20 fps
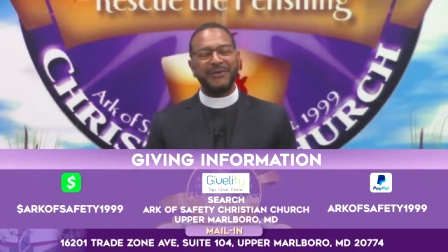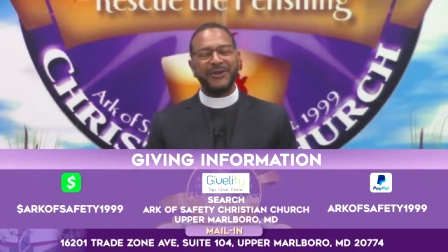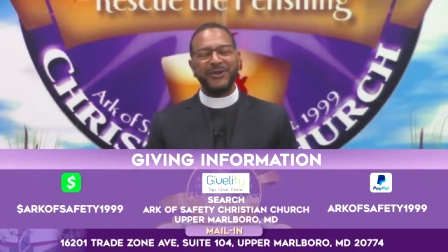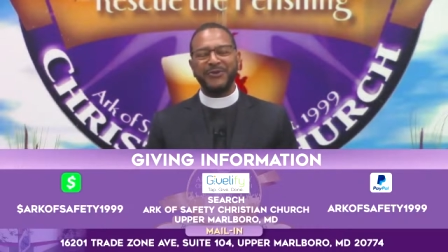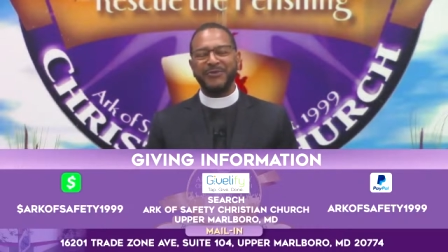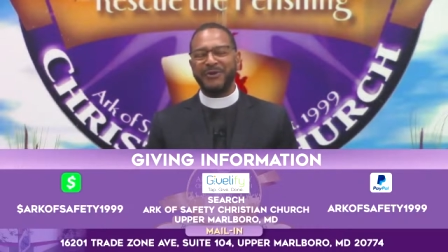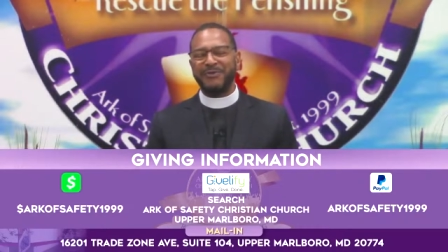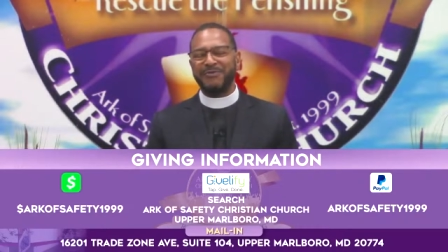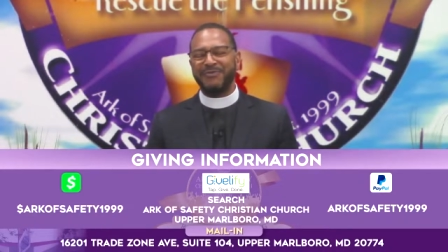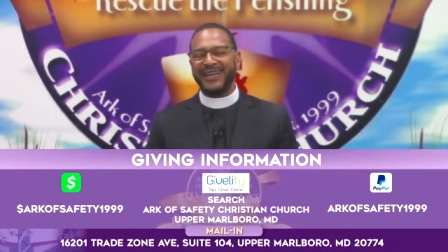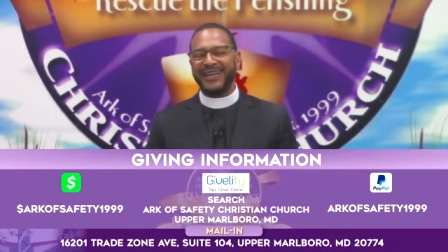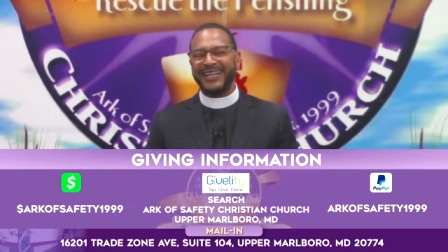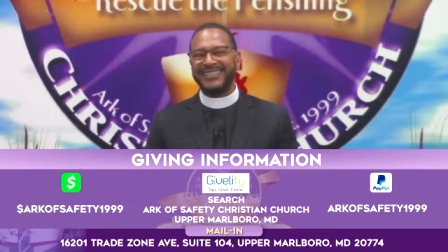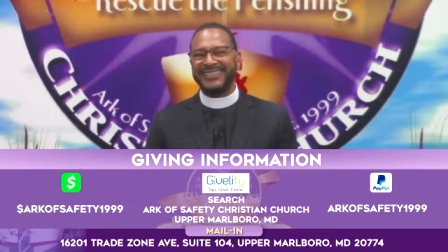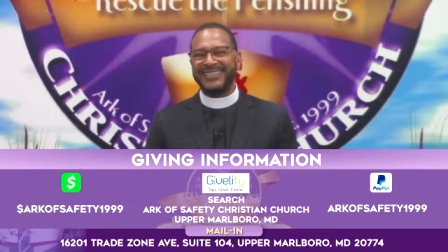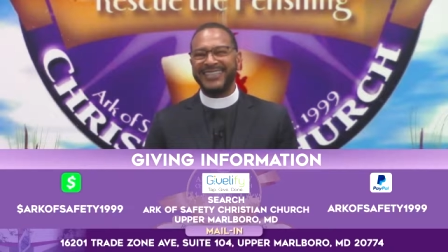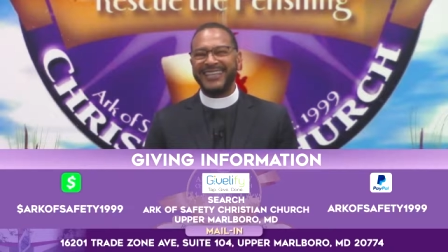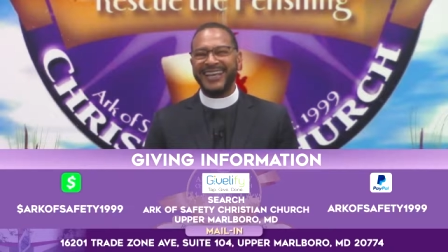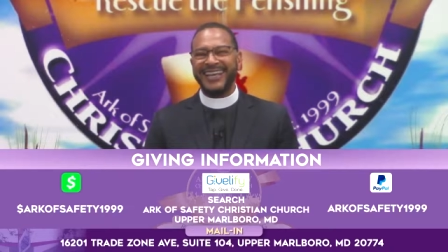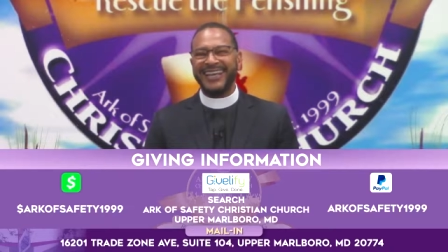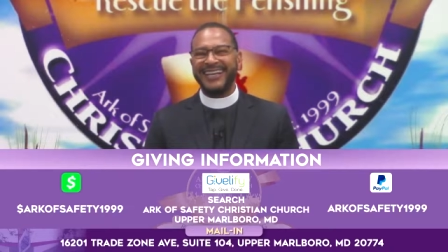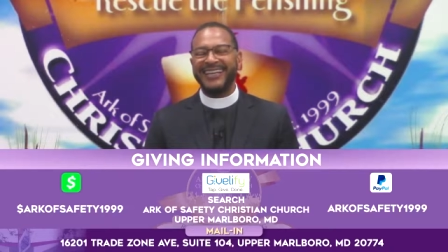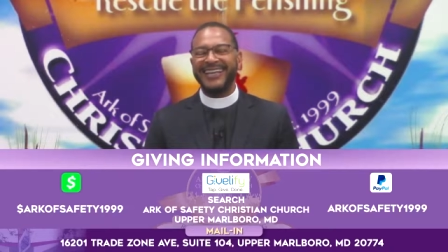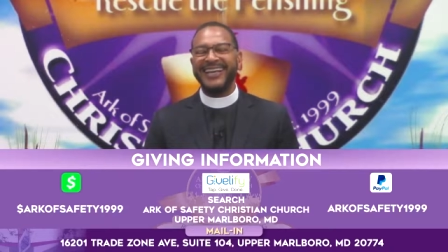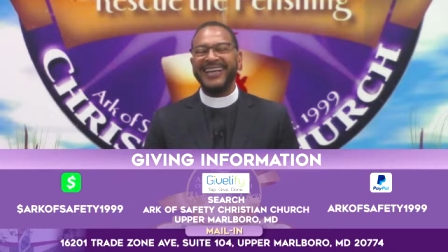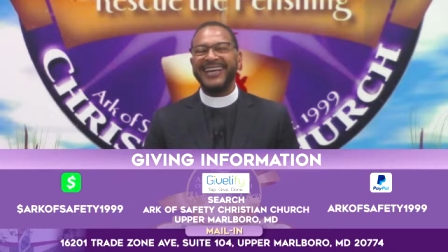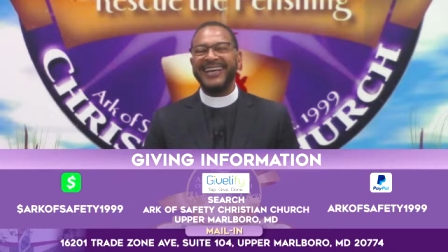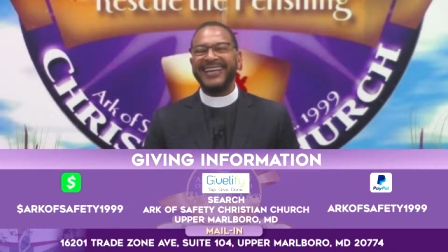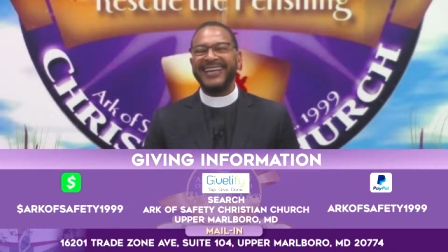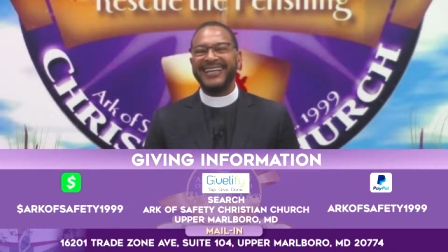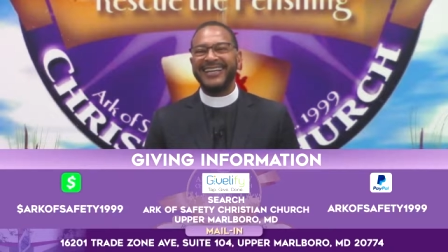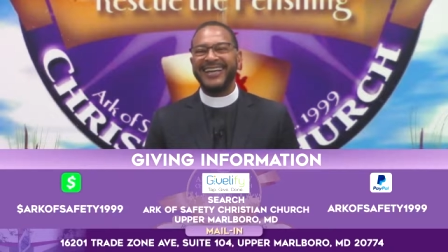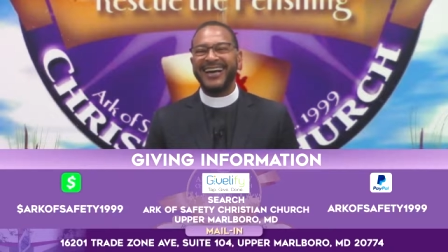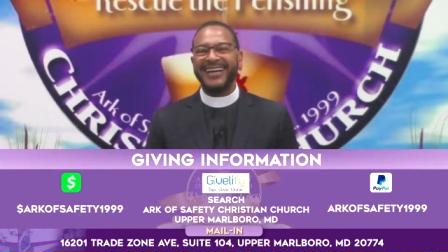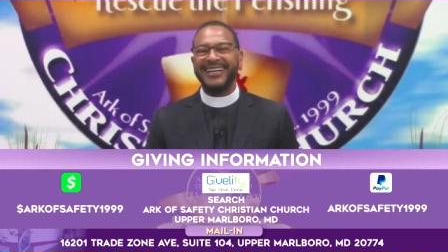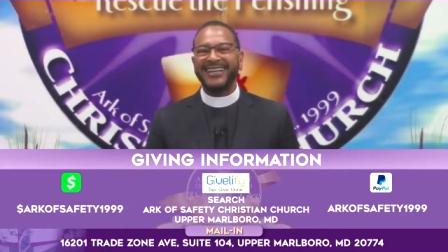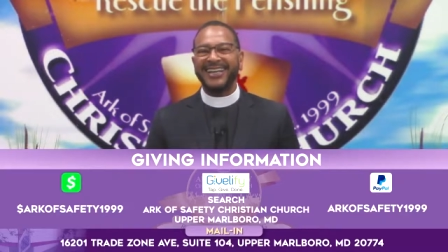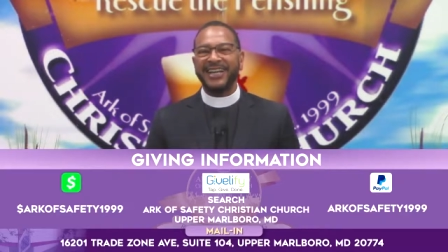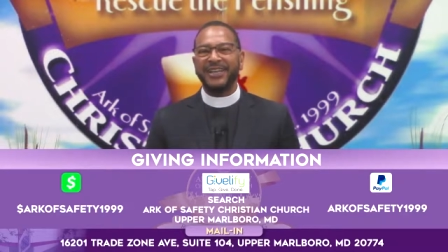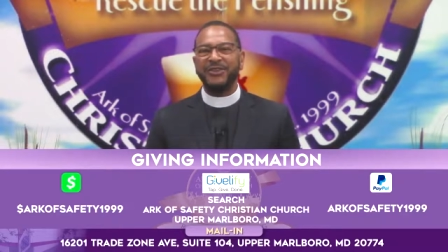and you were blessed today and
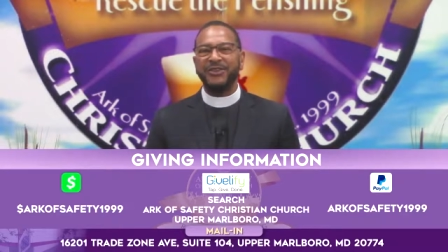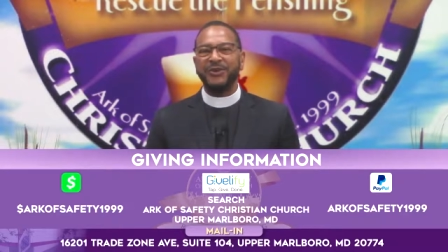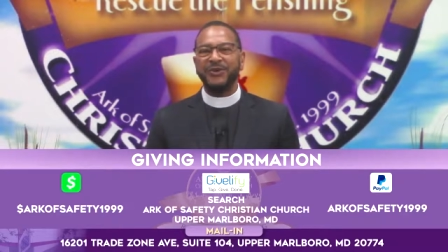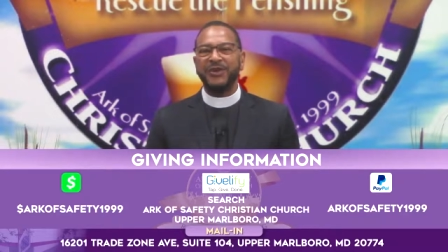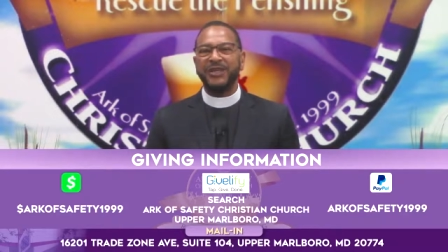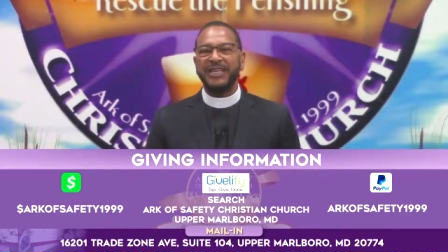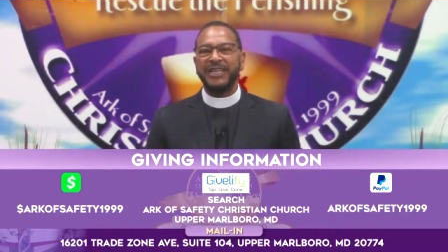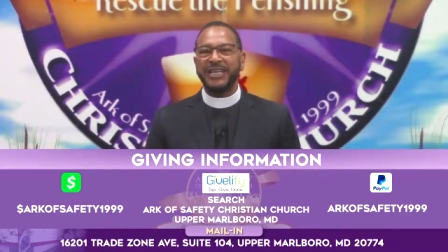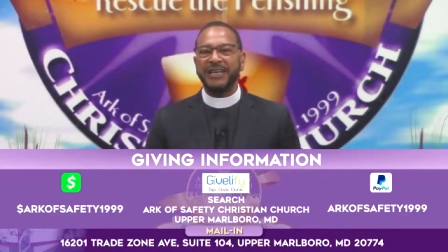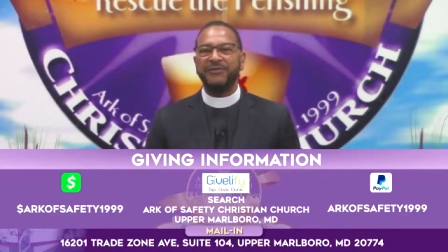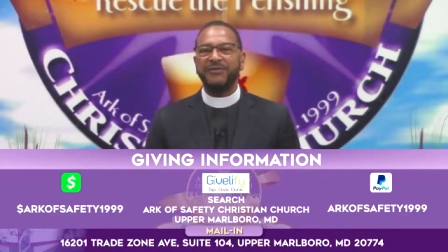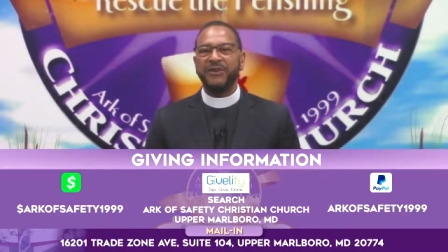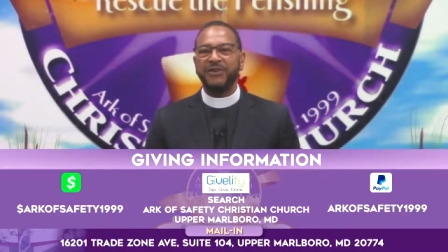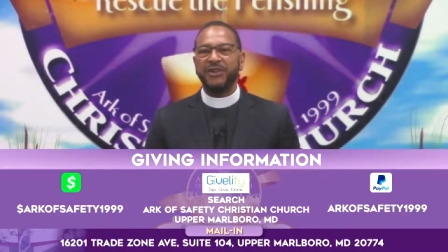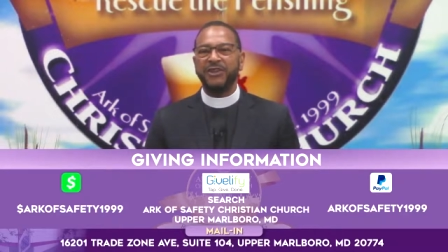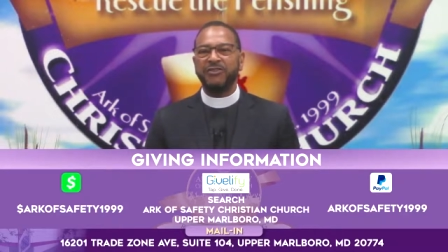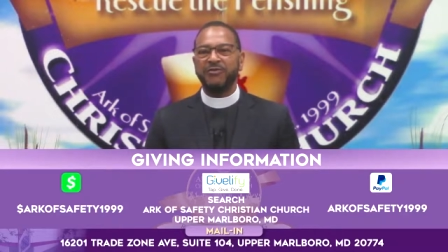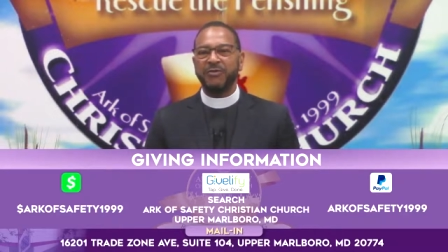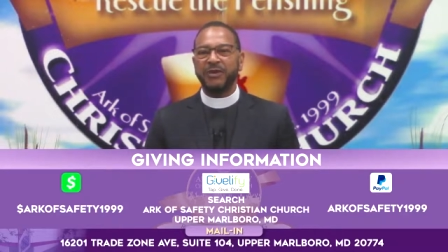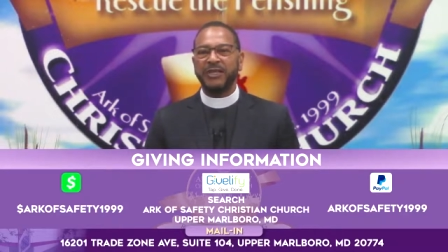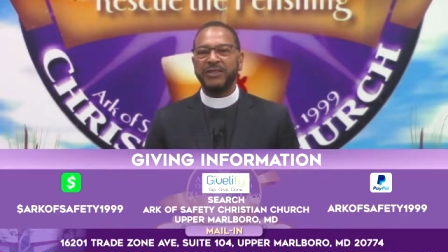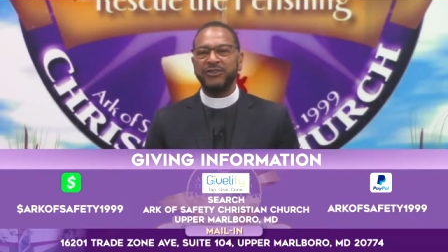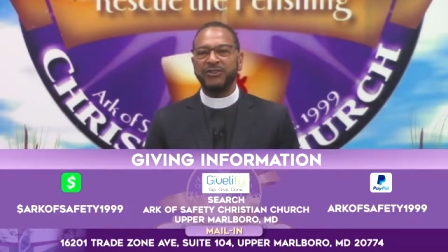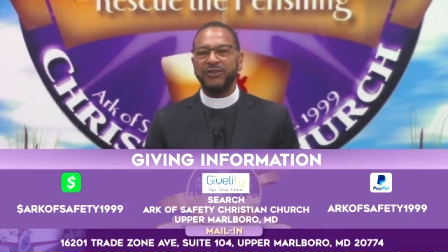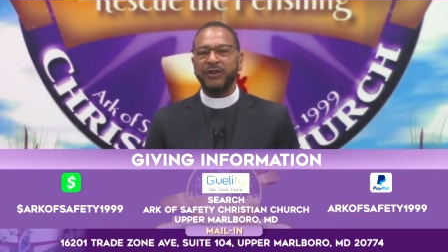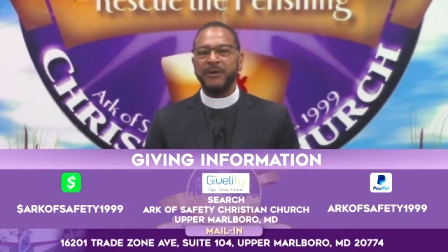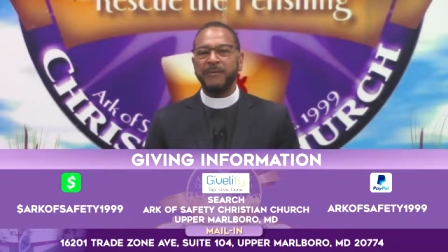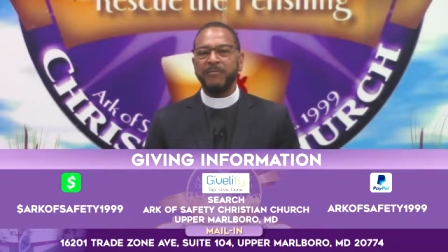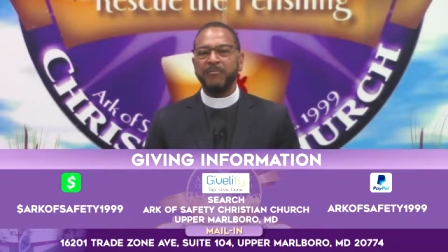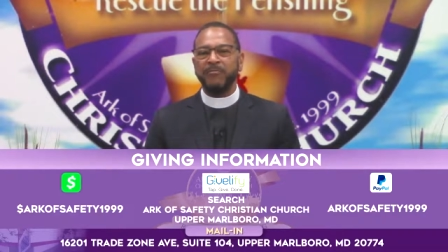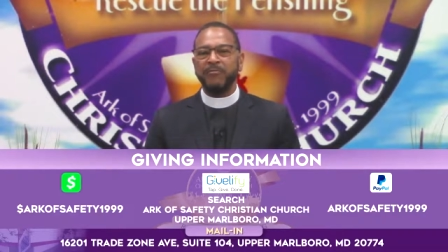God led you to give to this ministry,